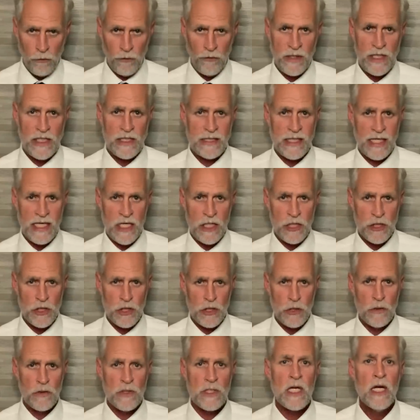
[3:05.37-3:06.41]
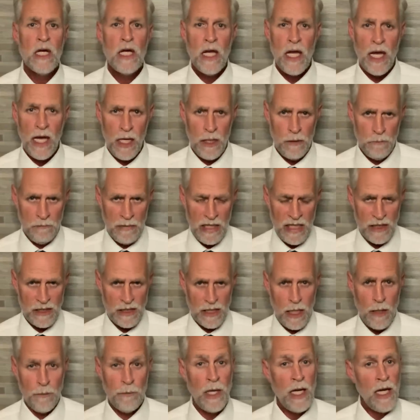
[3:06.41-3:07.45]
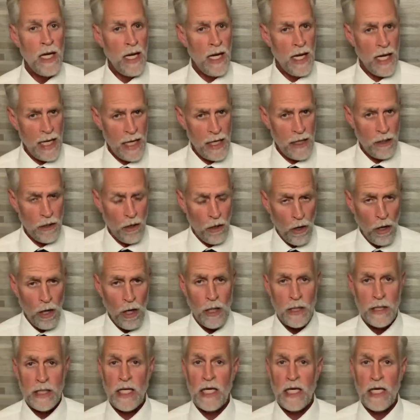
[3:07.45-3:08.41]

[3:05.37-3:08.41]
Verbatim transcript: these issues and meet them head on.